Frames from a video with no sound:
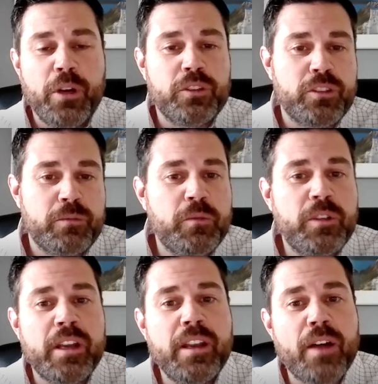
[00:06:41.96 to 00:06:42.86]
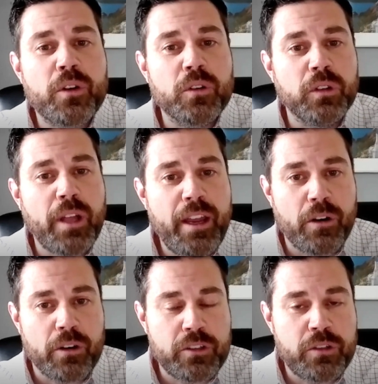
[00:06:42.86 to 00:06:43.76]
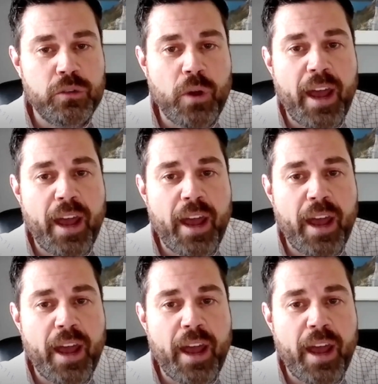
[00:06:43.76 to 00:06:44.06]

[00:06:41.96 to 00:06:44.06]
just another layer to